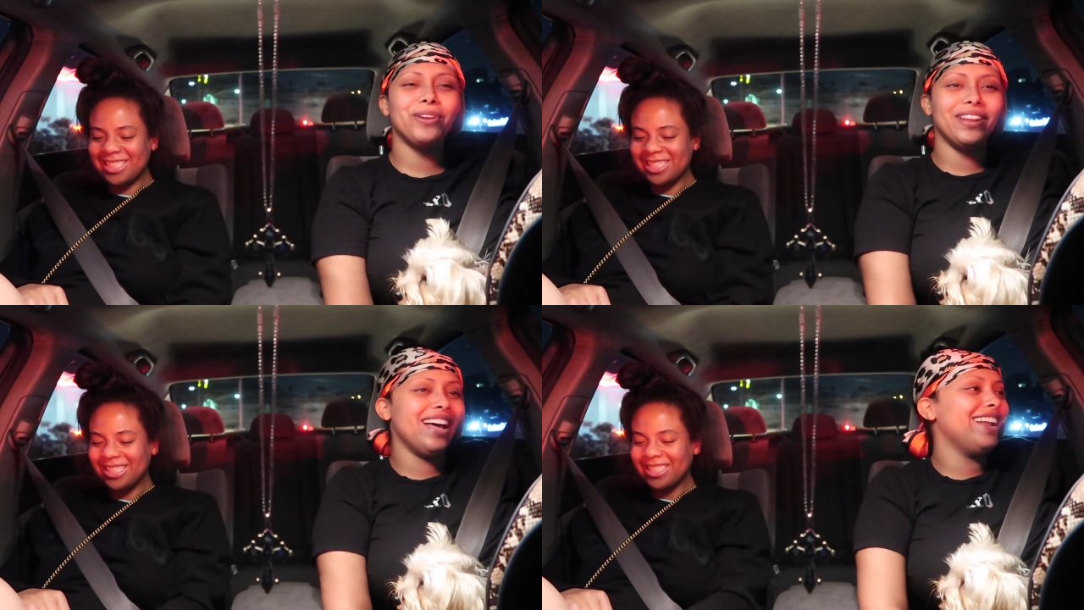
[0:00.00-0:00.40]

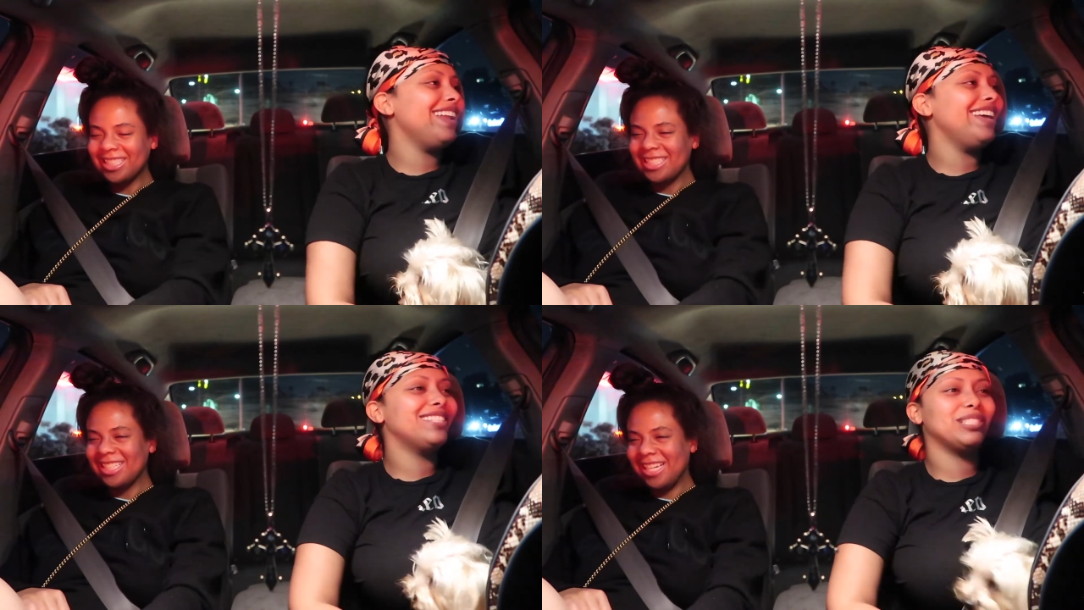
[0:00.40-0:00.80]
Speaker 1: United
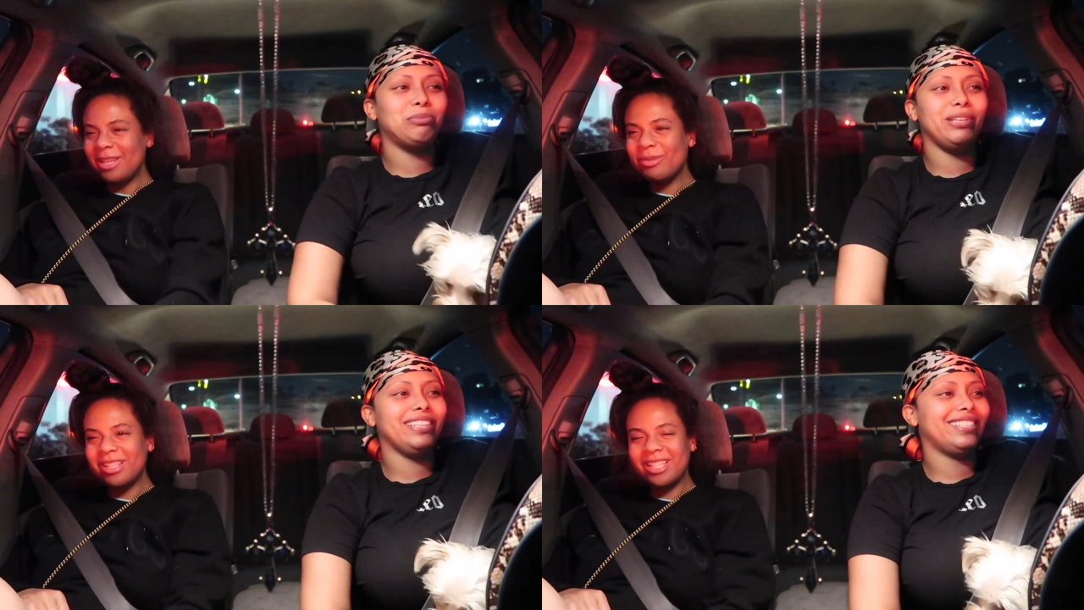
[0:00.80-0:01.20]
Nations,
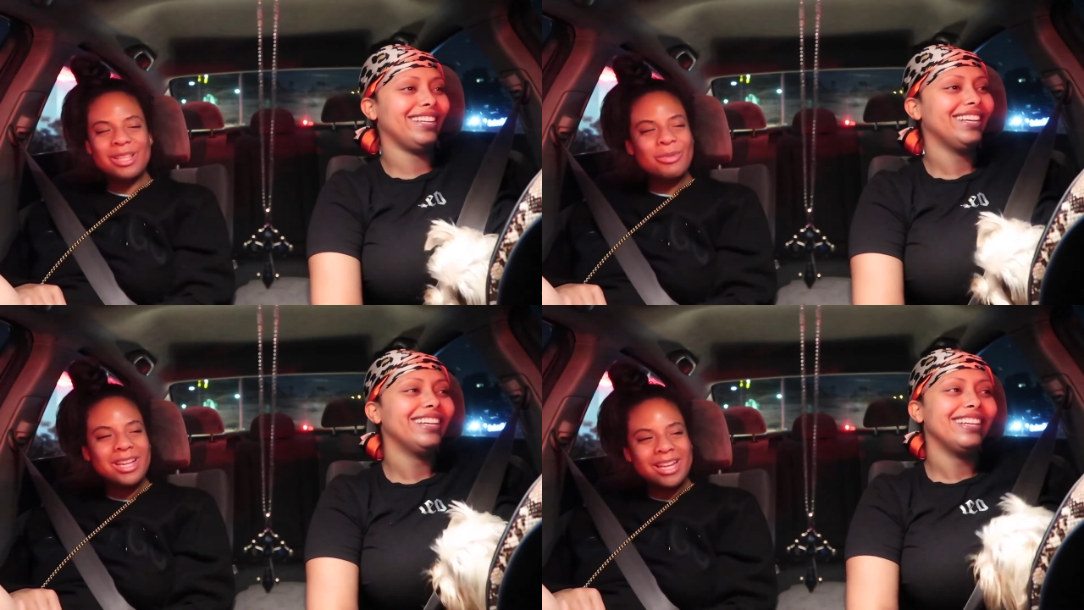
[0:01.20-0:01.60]
bitch.
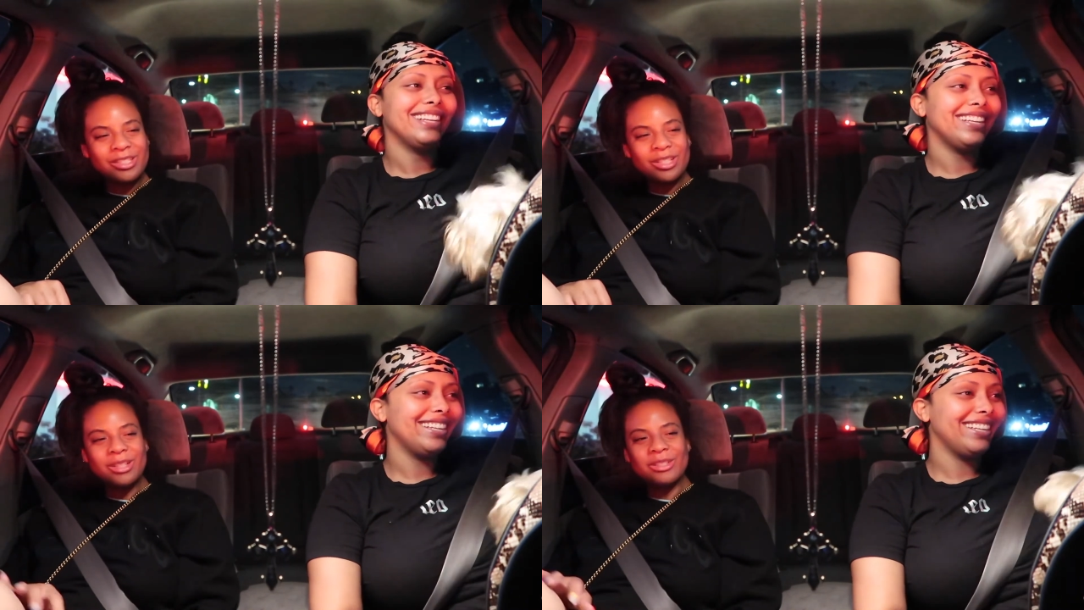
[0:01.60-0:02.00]
Then we got
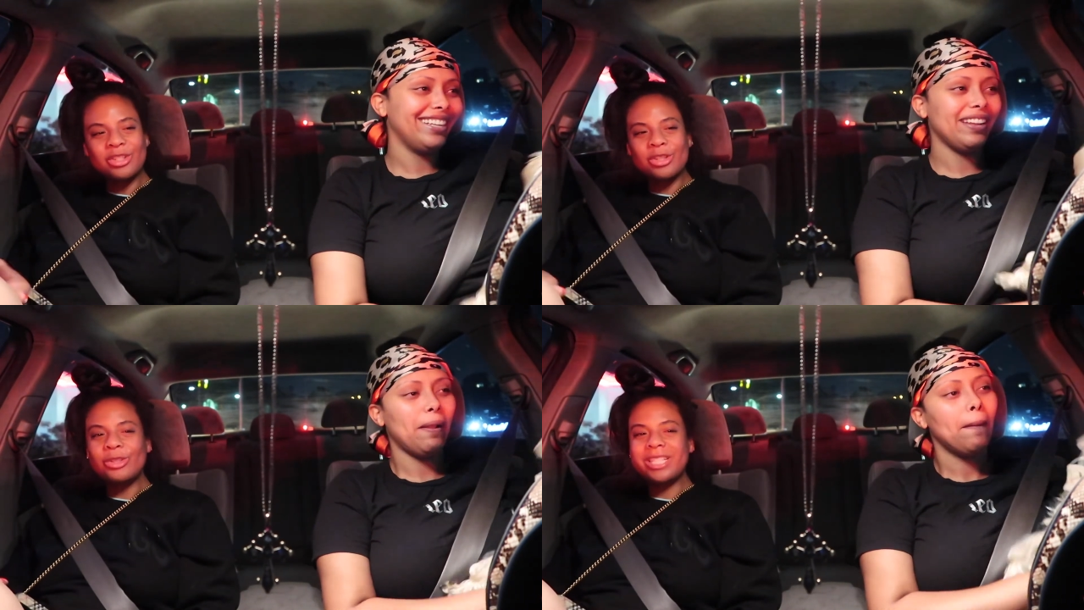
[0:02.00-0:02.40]
into the
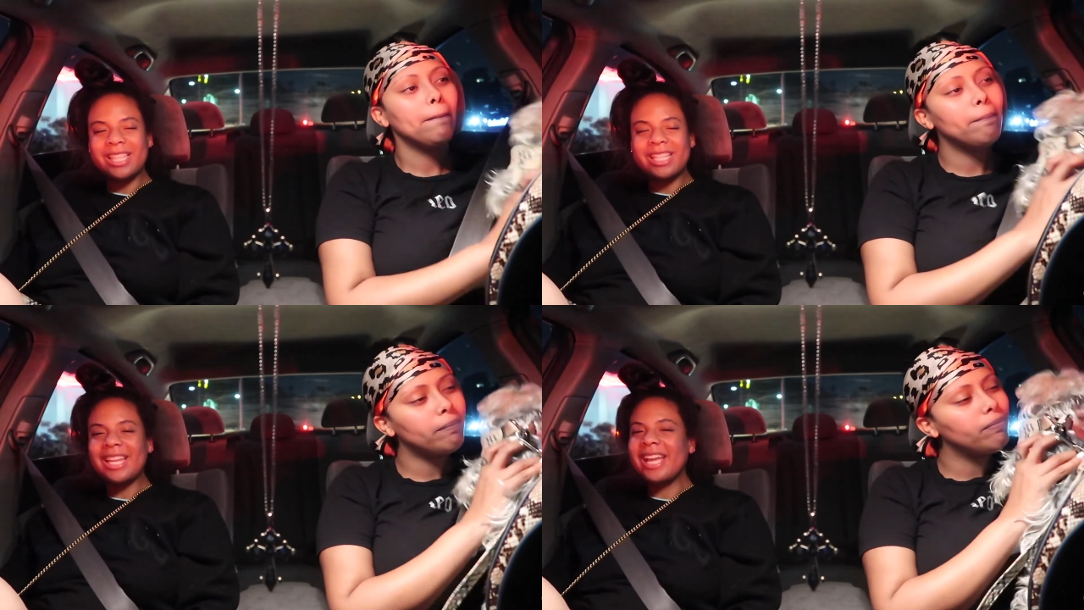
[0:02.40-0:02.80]
jacuzzi
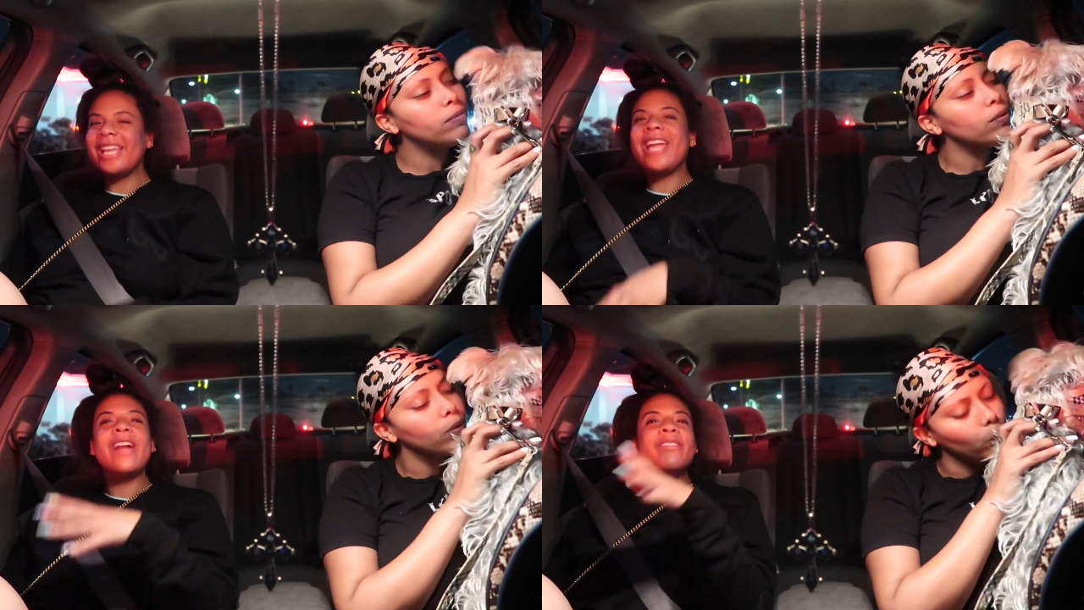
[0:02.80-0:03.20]
at the
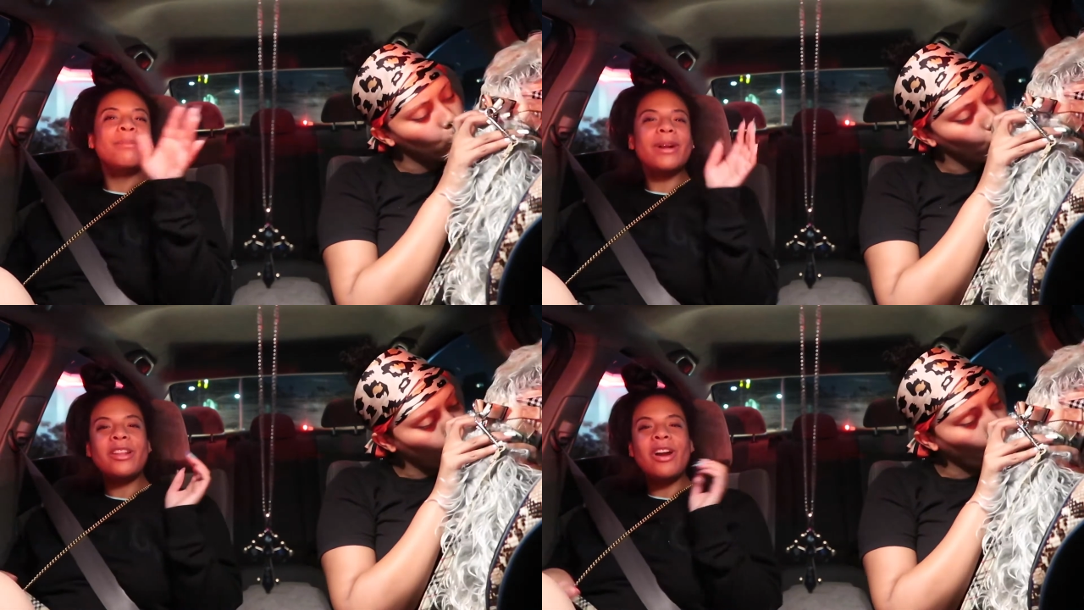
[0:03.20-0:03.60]
night.
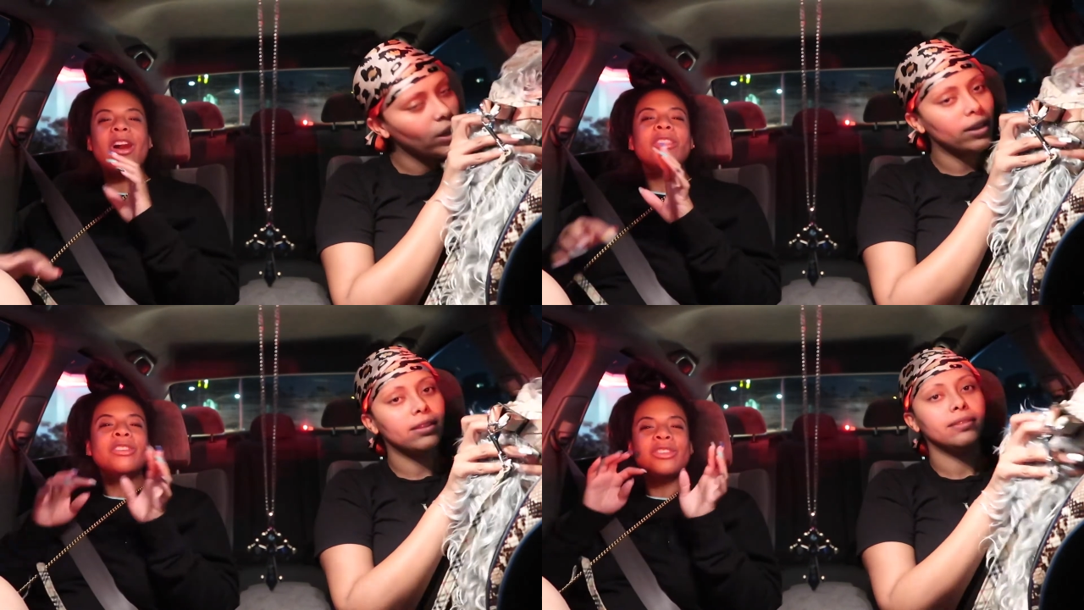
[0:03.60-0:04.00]
Everybody,
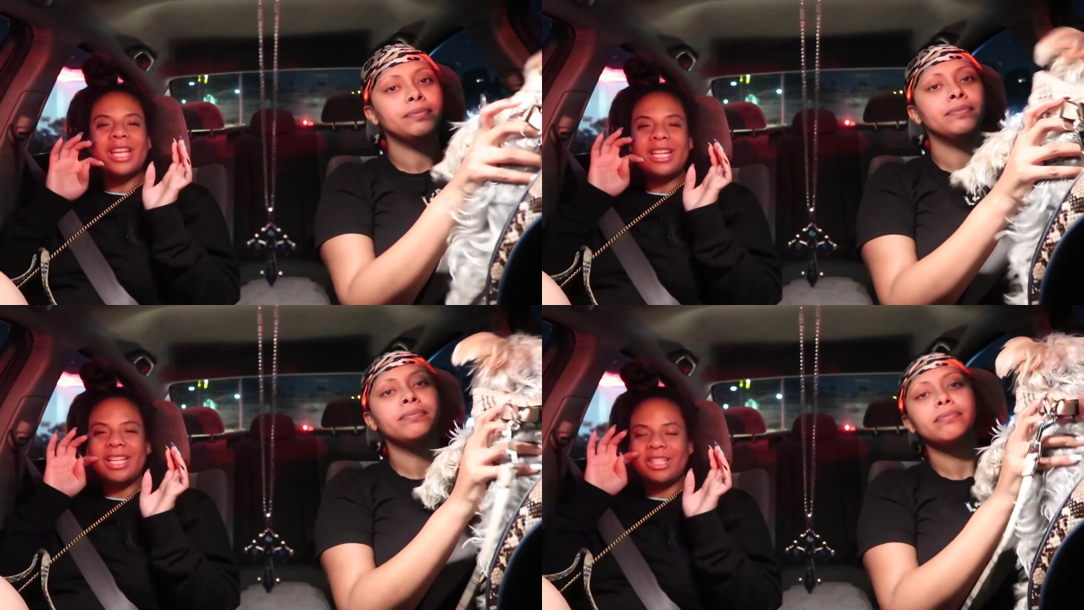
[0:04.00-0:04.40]
all the
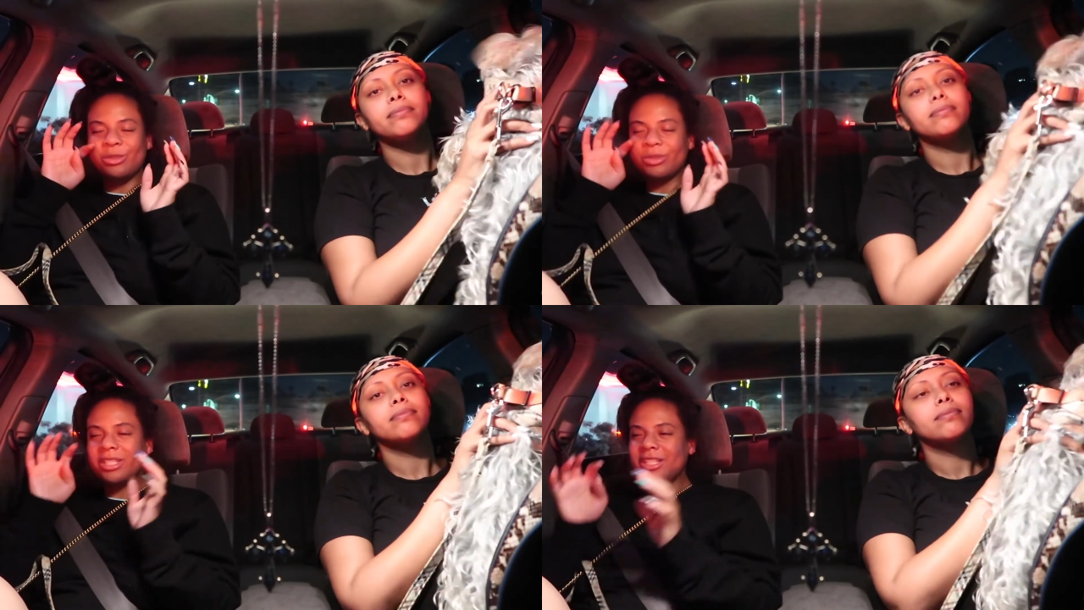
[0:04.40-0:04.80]
United
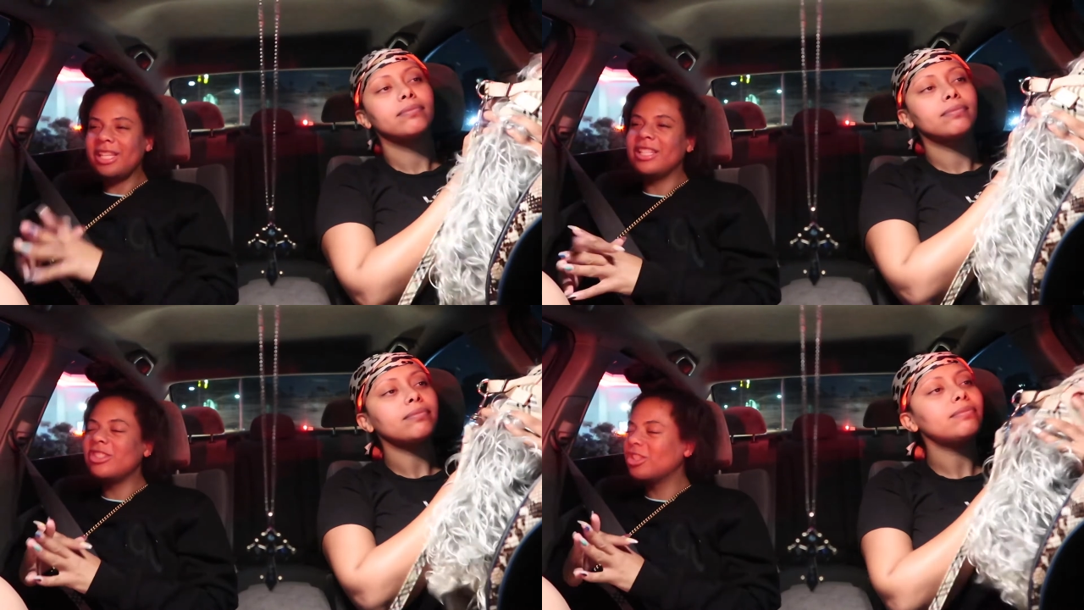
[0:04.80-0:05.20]
Nations in the